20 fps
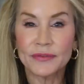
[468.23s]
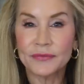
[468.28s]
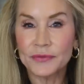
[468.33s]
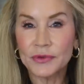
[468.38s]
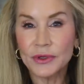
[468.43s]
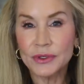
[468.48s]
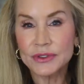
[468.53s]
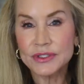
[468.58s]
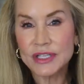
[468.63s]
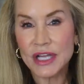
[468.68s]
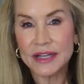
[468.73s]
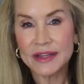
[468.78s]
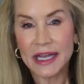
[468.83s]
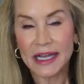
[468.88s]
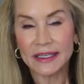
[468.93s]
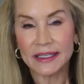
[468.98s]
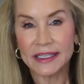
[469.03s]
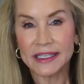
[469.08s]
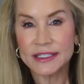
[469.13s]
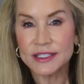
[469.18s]
the foods on
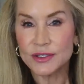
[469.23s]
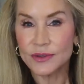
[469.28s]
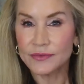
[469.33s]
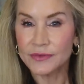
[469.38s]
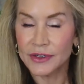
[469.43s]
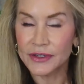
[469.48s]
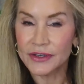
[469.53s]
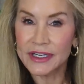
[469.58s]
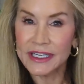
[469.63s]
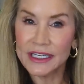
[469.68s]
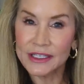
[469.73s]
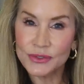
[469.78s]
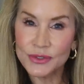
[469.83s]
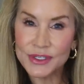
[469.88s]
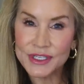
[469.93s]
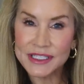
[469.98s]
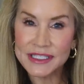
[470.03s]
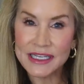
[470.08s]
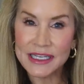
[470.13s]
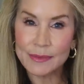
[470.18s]
that list are very
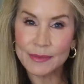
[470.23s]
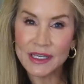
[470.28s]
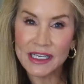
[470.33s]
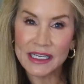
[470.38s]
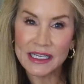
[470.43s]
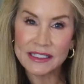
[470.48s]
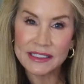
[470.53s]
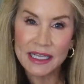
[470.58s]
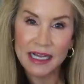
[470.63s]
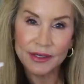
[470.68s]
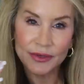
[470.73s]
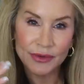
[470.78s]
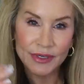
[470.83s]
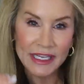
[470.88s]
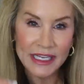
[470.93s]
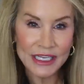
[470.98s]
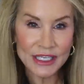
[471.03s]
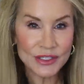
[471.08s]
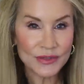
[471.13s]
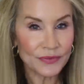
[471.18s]
interesting because under
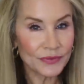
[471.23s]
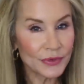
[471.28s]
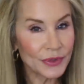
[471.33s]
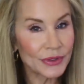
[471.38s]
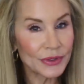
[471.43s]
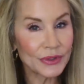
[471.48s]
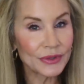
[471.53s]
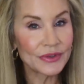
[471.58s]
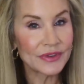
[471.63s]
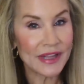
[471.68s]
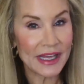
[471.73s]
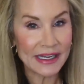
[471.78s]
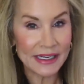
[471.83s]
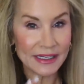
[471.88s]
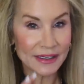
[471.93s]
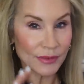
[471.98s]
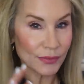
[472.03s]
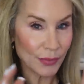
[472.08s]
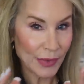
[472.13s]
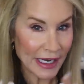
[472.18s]
each food that
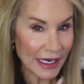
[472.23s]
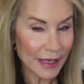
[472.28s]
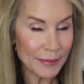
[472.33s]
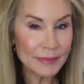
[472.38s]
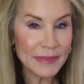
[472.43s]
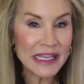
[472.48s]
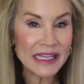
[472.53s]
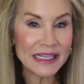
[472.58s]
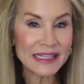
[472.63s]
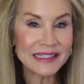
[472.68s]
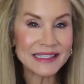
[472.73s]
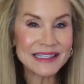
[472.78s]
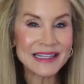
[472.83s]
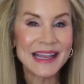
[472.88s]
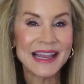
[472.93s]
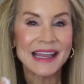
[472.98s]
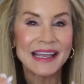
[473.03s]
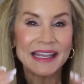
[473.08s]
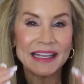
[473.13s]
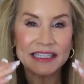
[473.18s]
it recommends,
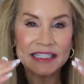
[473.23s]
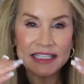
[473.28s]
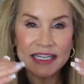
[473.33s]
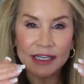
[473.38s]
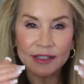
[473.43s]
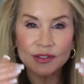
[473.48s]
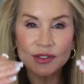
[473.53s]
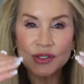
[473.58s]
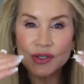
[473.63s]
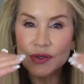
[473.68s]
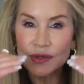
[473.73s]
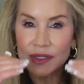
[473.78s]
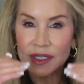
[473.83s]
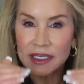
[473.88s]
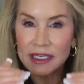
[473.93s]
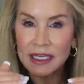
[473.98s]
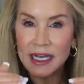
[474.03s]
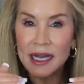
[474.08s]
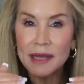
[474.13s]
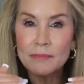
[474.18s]
it tells you the
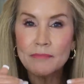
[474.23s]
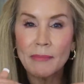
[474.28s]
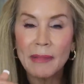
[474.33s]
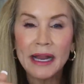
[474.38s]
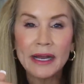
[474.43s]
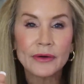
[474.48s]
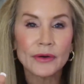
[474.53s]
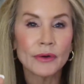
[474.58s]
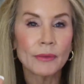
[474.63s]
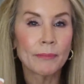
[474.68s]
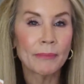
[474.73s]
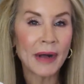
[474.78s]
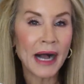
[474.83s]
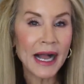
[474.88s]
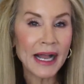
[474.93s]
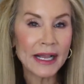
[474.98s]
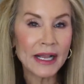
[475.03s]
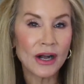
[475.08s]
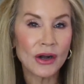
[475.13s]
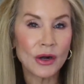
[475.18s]
gut
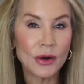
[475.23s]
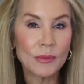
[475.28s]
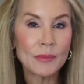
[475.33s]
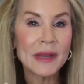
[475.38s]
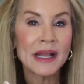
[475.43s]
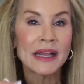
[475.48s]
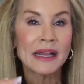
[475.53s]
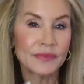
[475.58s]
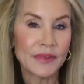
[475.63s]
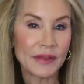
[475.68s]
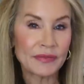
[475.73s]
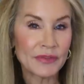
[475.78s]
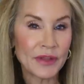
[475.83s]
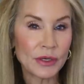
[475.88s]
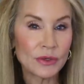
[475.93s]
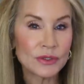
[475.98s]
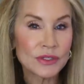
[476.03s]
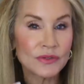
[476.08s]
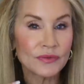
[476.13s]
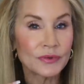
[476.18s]
microbiome that
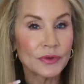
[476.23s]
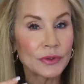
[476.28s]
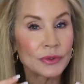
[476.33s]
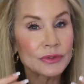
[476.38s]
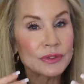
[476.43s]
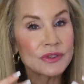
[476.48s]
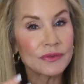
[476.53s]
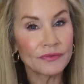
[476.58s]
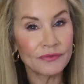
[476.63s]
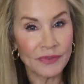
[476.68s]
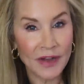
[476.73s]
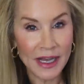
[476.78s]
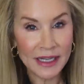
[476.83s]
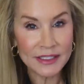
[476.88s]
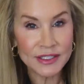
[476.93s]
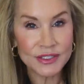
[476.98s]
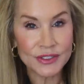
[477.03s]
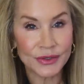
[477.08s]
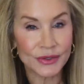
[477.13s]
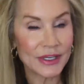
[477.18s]
those foods
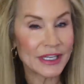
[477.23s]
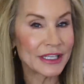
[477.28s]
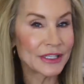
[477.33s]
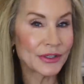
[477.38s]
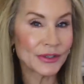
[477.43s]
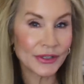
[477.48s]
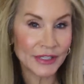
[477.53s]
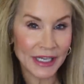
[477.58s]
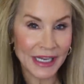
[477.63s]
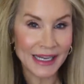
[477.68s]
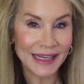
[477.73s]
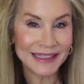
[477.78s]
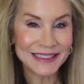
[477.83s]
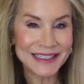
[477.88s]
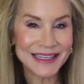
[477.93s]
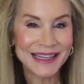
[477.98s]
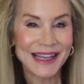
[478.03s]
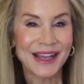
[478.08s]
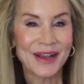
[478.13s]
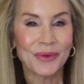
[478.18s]
foster in your
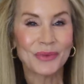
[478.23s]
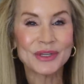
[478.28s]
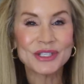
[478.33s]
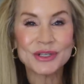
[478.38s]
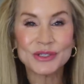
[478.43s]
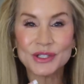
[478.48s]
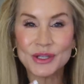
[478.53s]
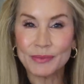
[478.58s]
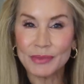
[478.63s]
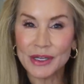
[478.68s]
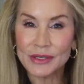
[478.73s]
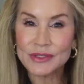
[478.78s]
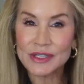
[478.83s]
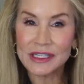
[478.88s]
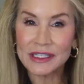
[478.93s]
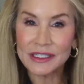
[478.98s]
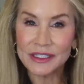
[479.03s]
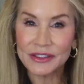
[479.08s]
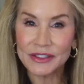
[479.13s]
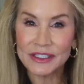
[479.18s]
gut, which are
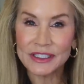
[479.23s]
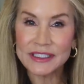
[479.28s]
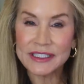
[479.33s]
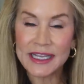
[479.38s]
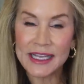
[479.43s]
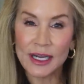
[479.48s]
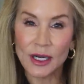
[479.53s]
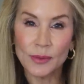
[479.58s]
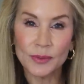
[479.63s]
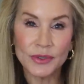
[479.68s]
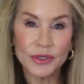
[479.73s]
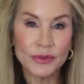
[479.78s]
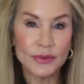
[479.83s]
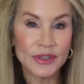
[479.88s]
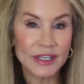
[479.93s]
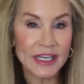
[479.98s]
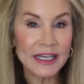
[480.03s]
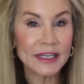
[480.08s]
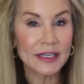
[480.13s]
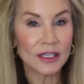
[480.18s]
supposedly good to help you
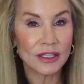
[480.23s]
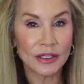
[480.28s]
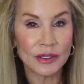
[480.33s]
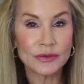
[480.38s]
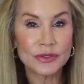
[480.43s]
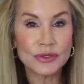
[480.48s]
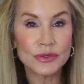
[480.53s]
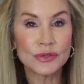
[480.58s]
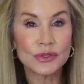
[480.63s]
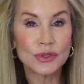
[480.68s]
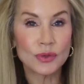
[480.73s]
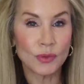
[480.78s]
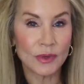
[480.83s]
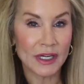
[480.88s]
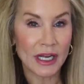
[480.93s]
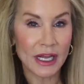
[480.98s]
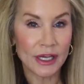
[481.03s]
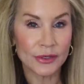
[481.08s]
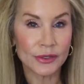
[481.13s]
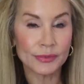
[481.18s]
get closer to
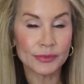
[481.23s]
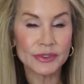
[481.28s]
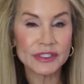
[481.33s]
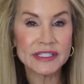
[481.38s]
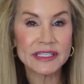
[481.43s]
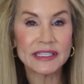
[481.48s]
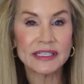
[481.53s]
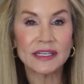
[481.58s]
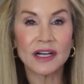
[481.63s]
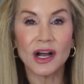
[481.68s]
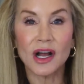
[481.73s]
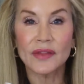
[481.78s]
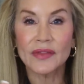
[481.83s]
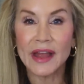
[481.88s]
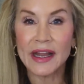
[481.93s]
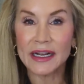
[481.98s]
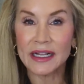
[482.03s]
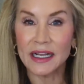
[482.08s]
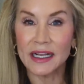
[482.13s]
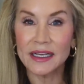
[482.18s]
100% on
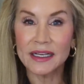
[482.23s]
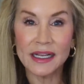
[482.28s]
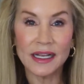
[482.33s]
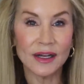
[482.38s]
that gut